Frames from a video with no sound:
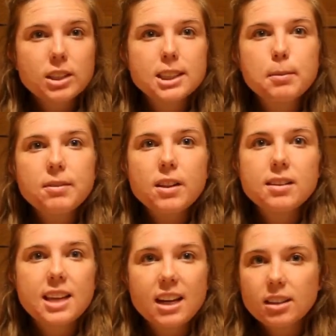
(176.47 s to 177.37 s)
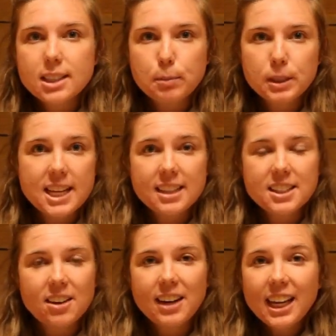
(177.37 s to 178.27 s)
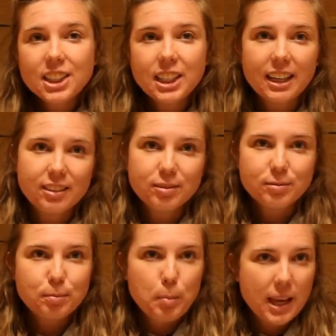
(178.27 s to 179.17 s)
are some of the leaders in protecting our nation,